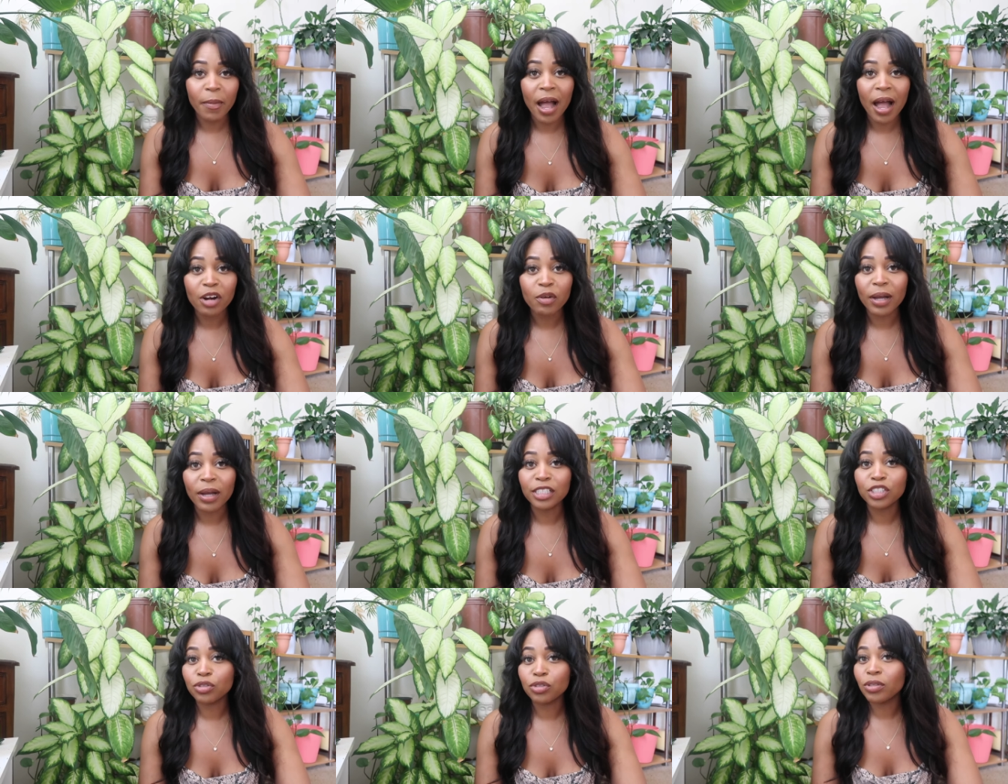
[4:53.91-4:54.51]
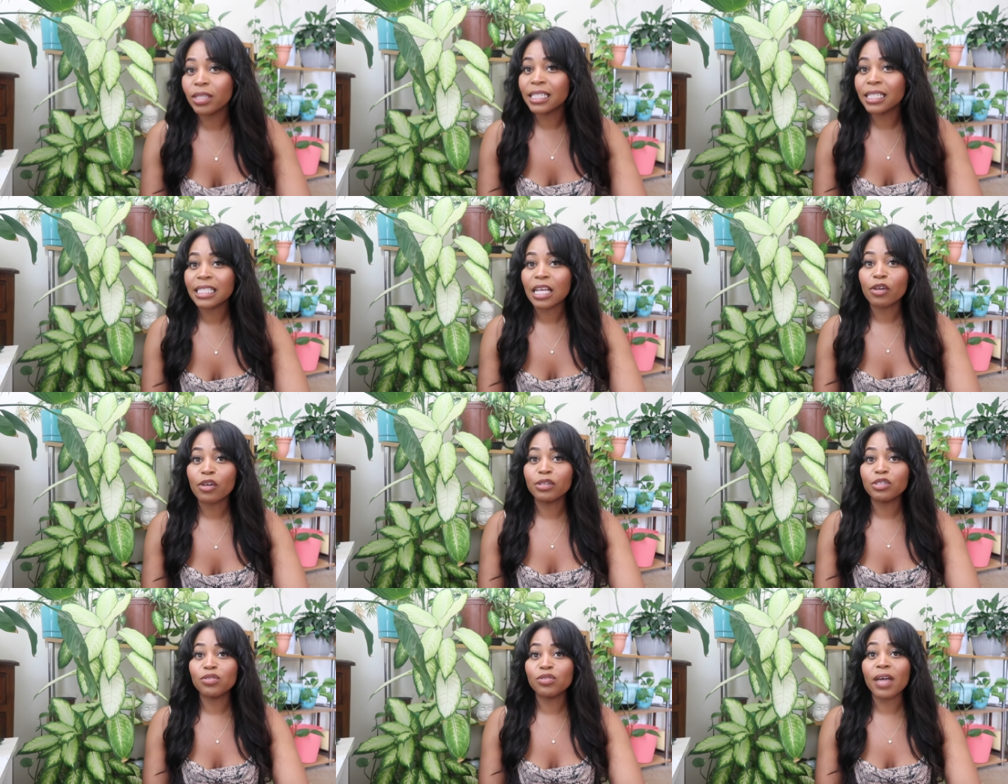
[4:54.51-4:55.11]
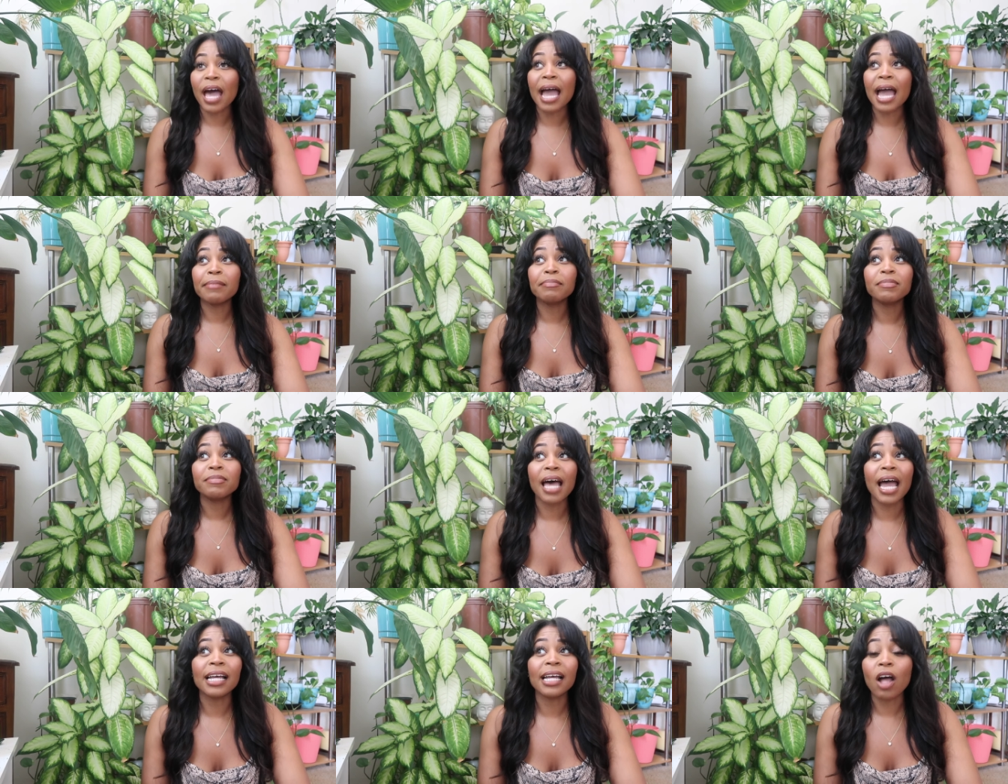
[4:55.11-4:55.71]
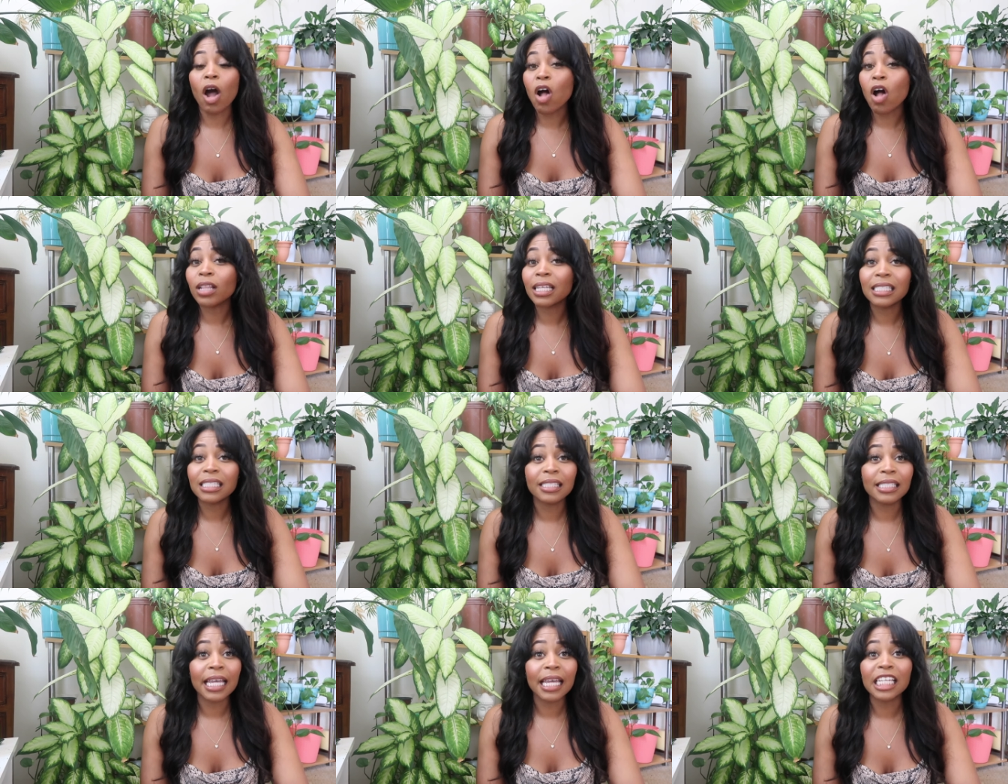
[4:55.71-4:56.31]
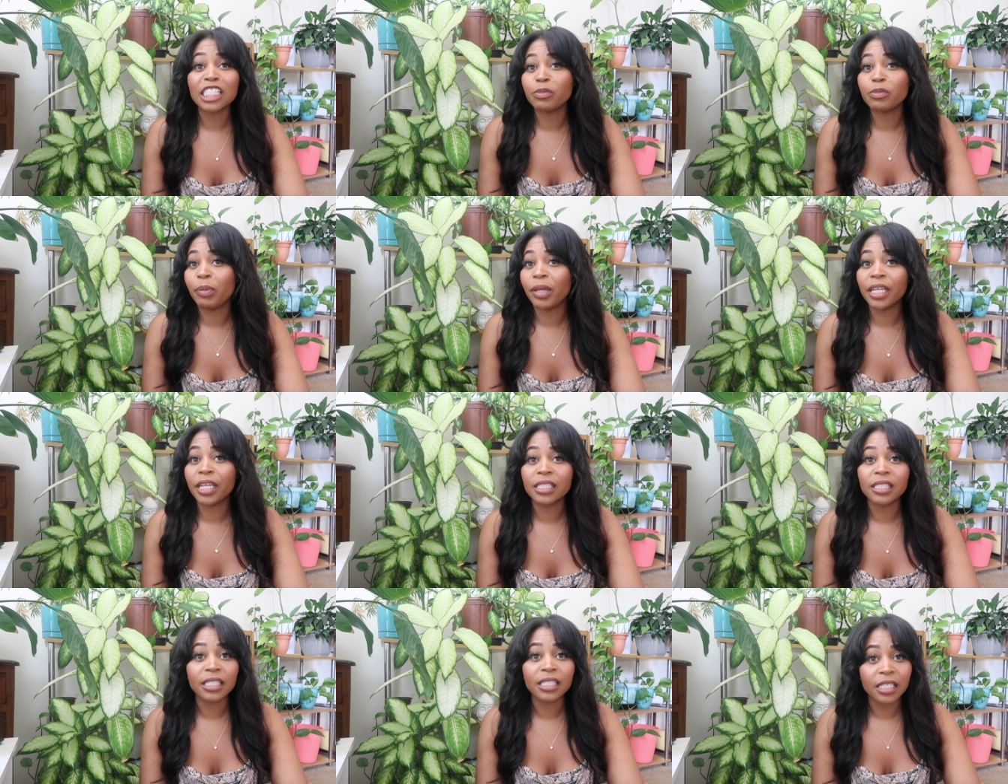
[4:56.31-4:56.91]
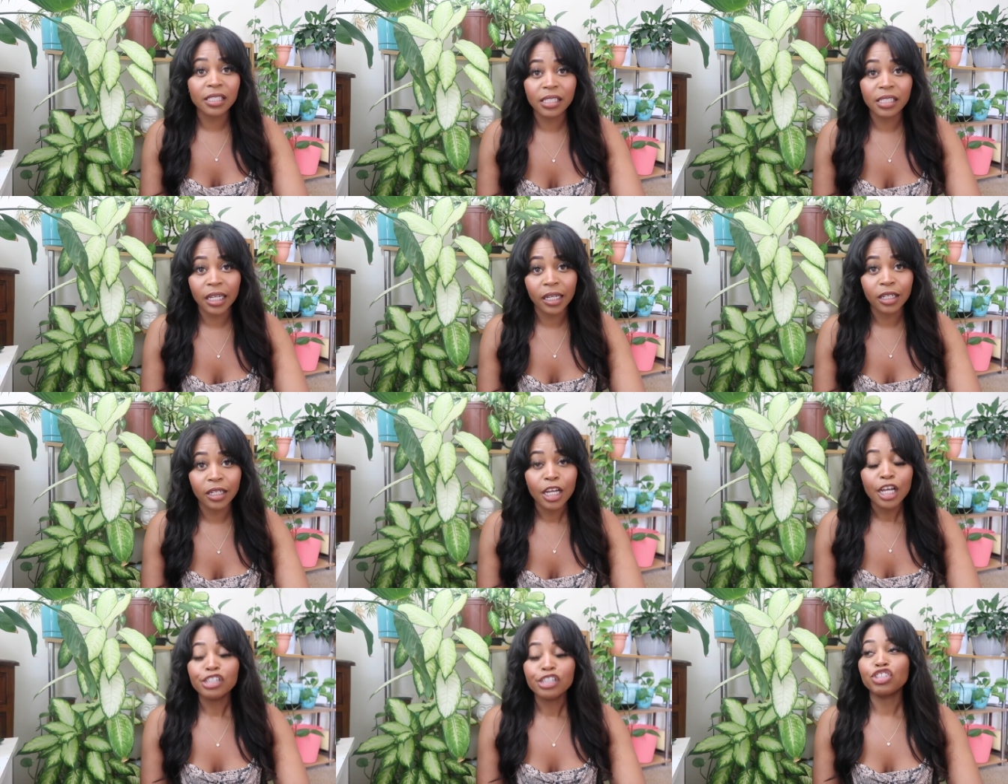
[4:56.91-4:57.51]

How do I do this? How do I do that? All I say is be consistent.